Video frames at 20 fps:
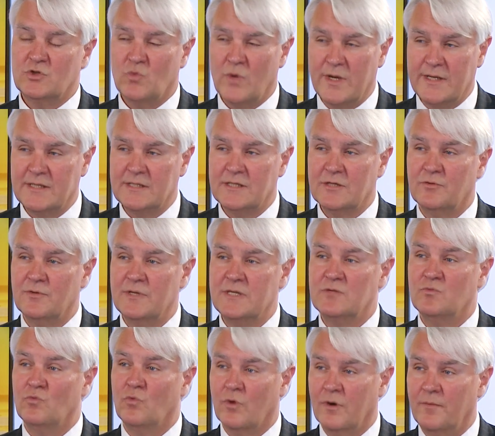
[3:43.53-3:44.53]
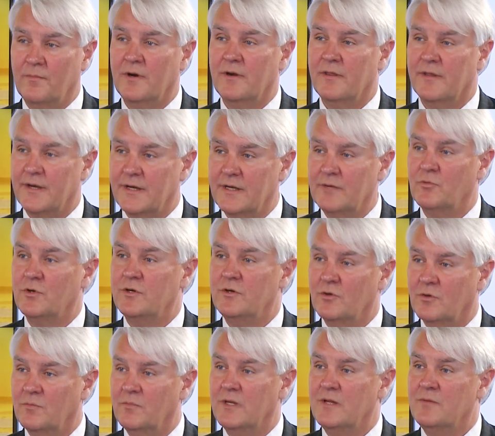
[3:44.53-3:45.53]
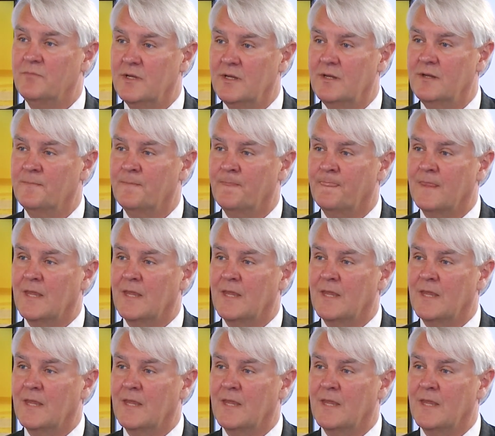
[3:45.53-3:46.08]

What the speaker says: 20 degrees warmer than it would normally be.